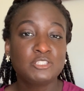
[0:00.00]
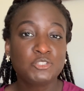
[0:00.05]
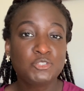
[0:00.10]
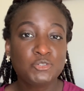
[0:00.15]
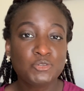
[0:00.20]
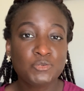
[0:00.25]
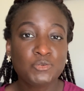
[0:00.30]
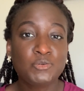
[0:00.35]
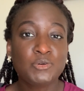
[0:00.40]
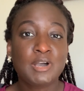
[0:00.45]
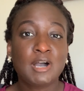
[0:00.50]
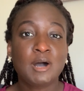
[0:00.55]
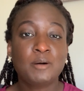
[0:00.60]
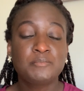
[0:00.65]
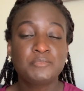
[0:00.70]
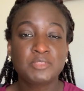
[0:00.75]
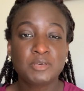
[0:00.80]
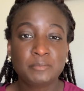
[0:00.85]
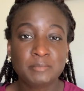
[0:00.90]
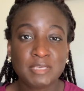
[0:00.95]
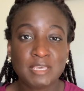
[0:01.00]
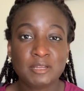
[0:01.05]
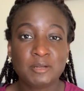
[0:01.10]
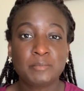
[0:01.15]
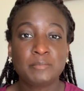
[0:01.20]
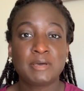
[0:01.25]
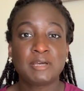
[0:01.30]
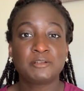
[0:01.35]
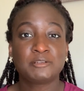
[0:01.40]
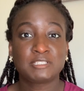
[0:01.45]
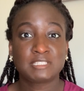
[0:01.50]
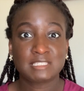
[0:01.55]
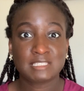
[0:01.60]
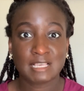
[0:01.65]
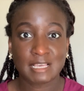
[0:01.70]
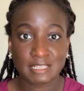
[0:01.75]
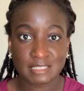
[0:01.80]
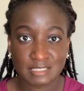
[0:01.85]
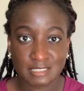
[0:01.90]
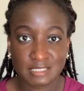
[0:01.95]
to help them get a better
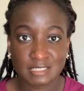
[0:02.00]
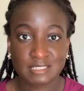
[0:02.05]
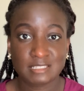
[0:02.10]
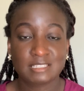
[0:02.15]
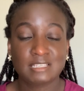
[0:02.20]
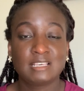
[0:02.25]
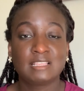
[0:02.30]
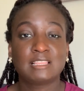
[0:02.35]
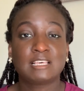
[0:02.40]
sense.